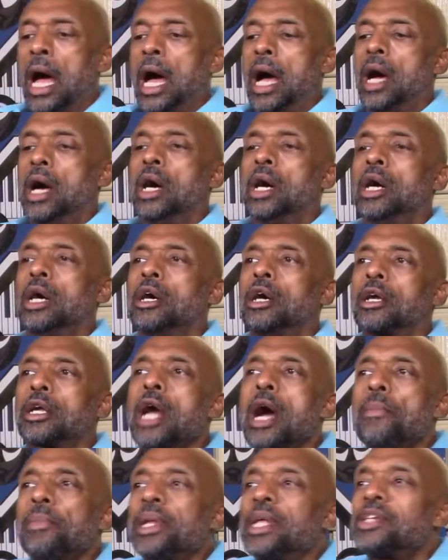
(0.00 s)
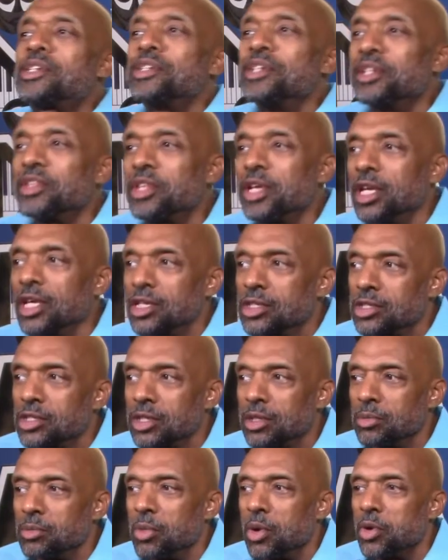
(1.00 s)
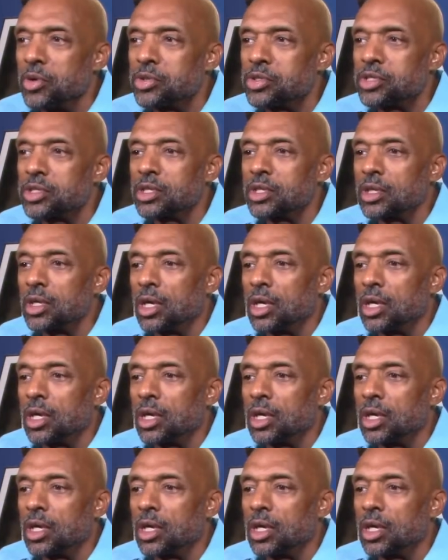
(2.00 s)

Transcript: A combination of things. The most